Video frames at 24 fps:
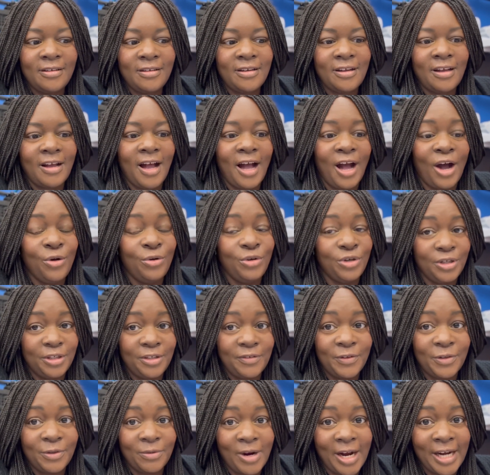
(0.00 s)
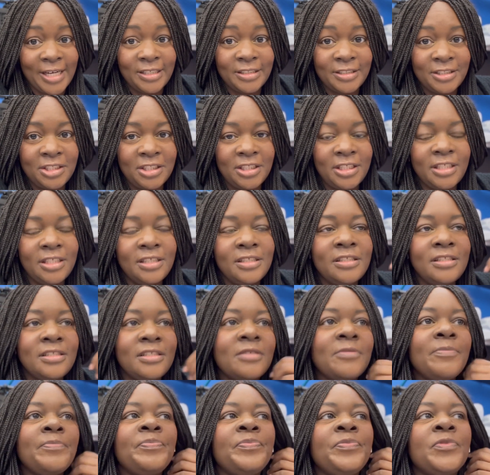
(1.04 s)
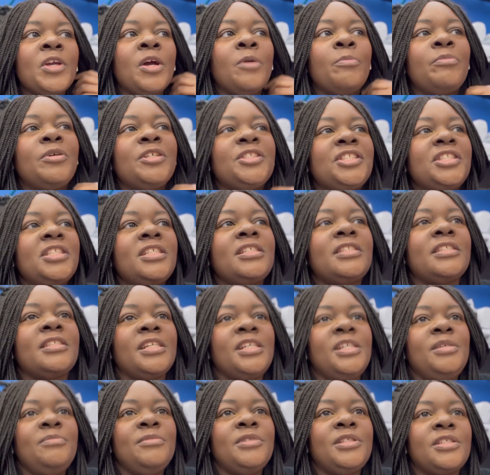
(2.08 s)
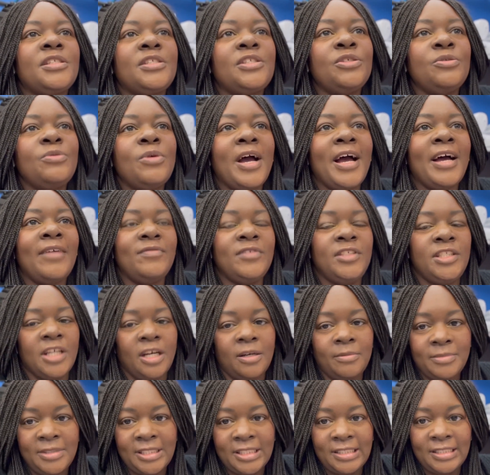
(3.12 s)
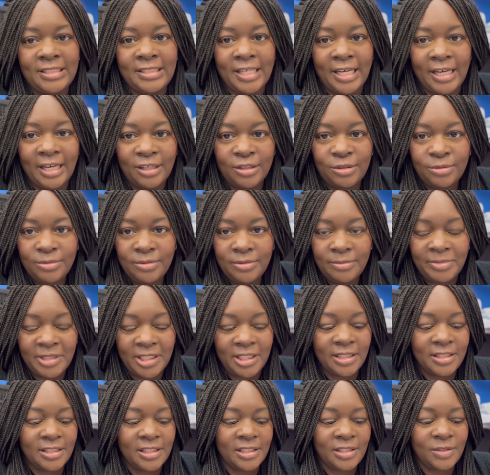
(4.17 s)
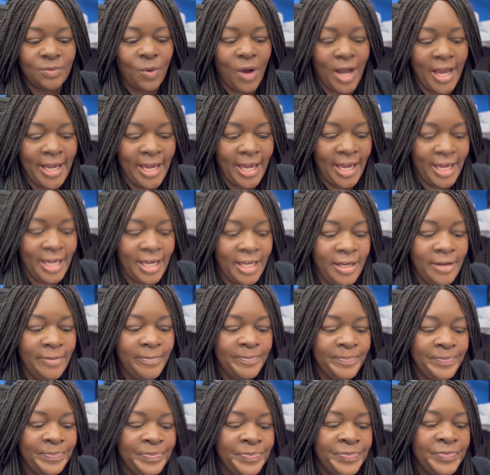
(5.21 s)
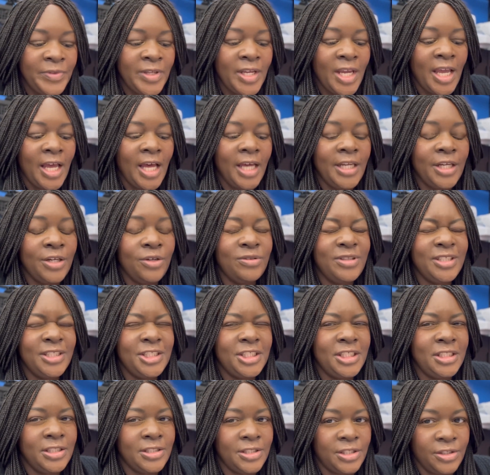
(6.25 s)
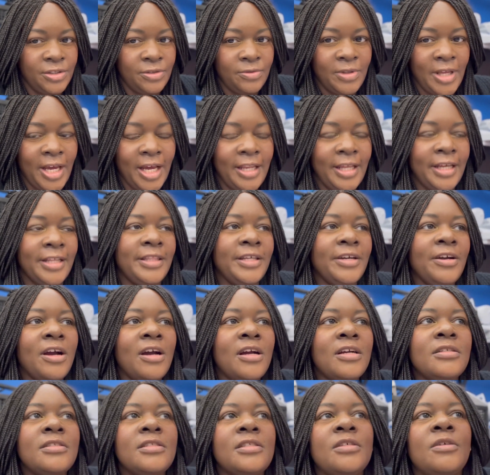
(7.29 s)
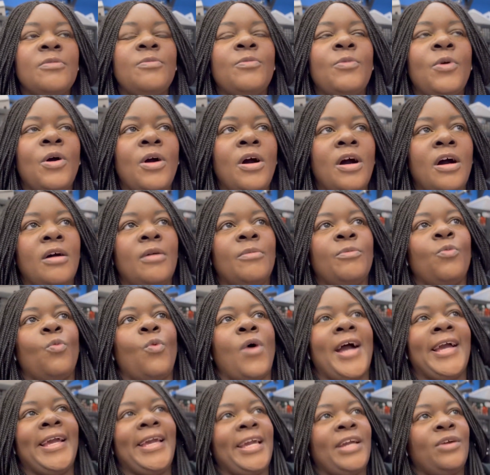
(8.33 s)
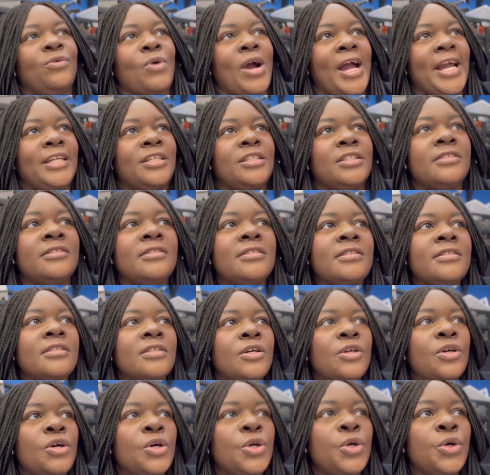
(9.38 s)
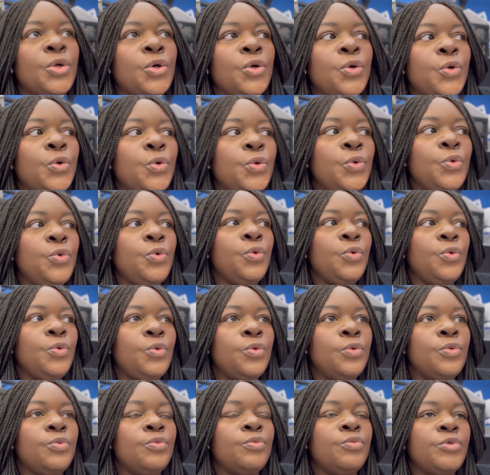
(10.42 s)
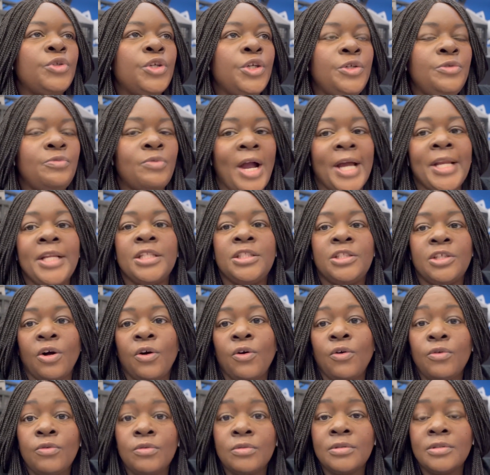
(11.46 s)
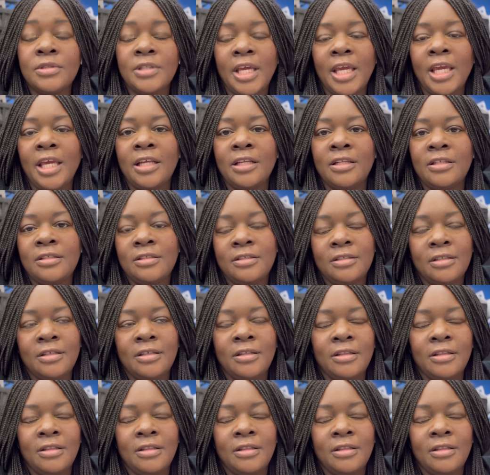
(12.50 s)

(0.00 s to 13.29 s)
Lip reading: how good of a writer she is, but she seems to have dumbed it down because it's YA. And I don't think she needs to do that. Like, there are some YA writers who could write adult, and